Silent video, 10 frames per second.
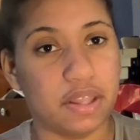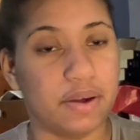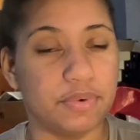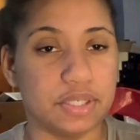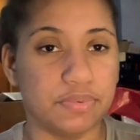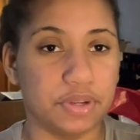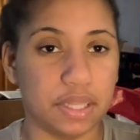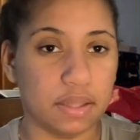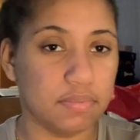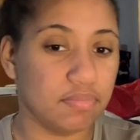that wasn't
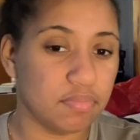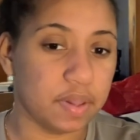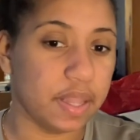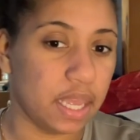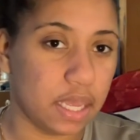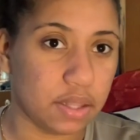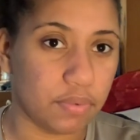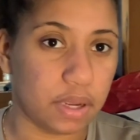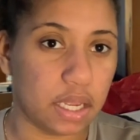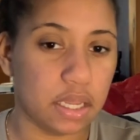really laying the
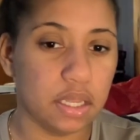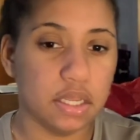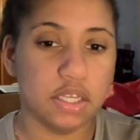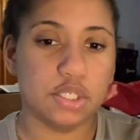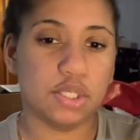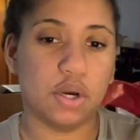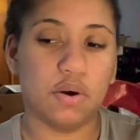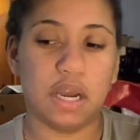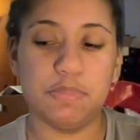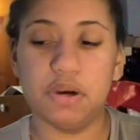wig so
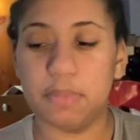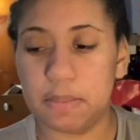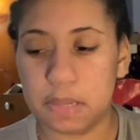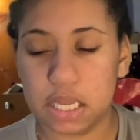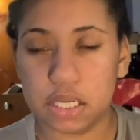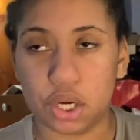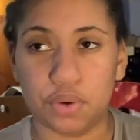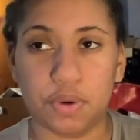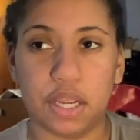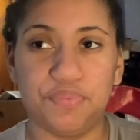I put my band on
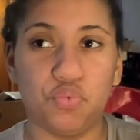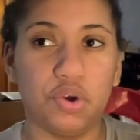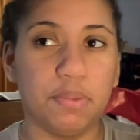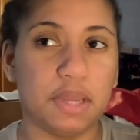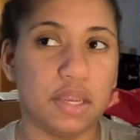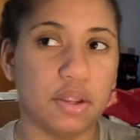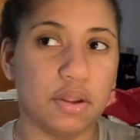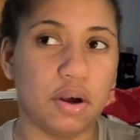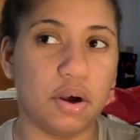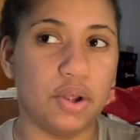right wore the band
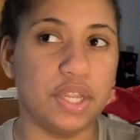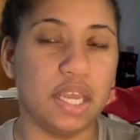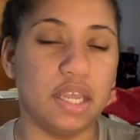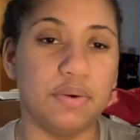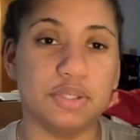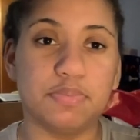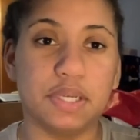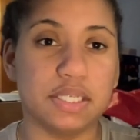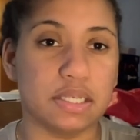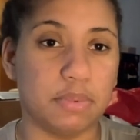all day and it was
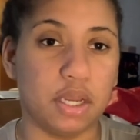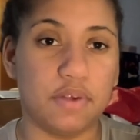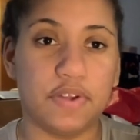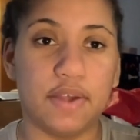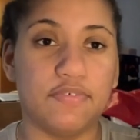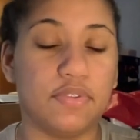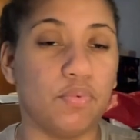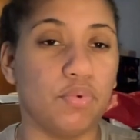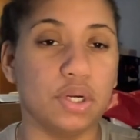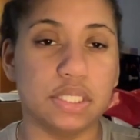pissing me off have the
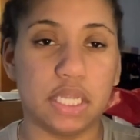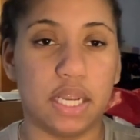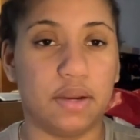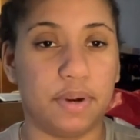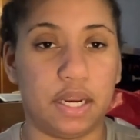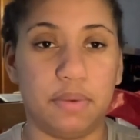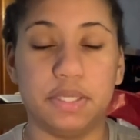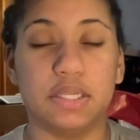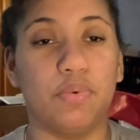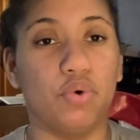worst headache right now
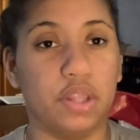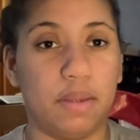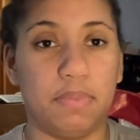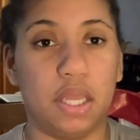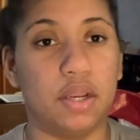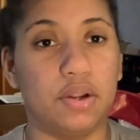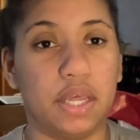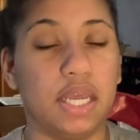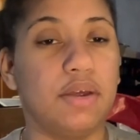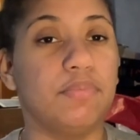because I wore that band all
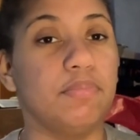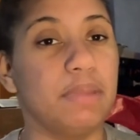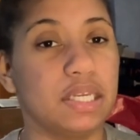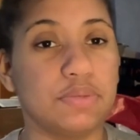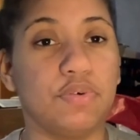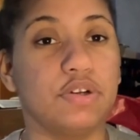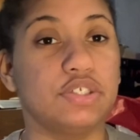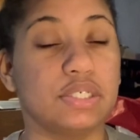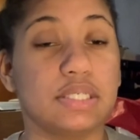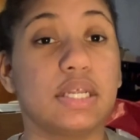day and it makes me want to
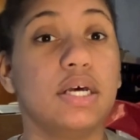just